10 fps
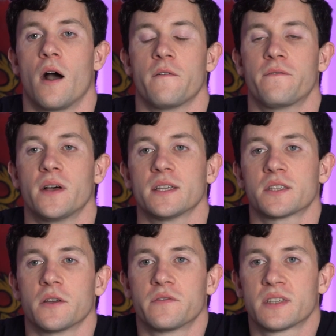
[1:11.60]
our
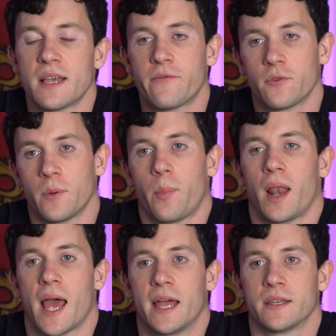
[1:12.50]
first of several
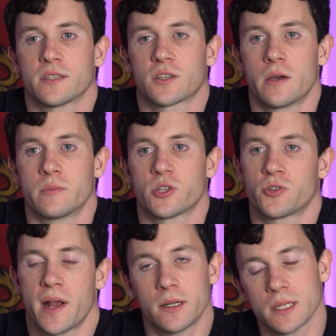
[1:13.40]
planned skirmish
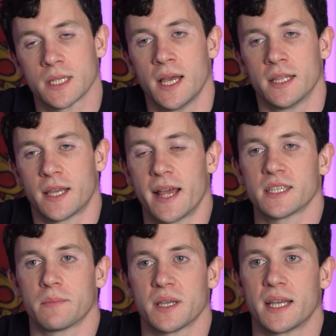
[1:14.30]
trails, today's
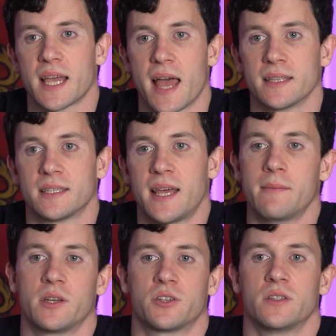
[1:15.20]
update adds 10
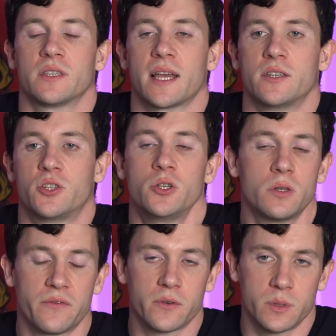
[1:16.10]
missions and two
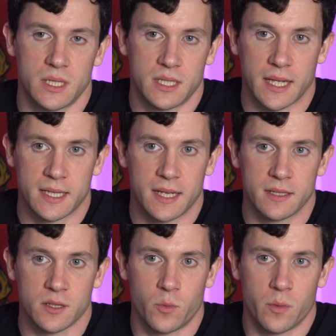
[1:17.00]
difficulty
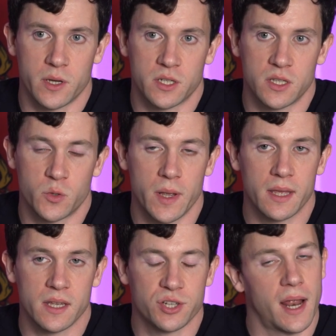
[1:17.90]
settings with which to
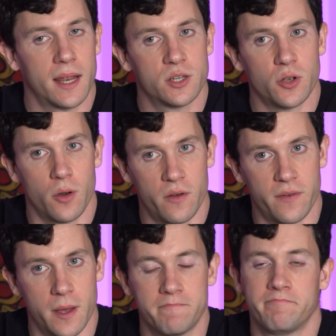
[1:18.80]
tweak the challenge on offer.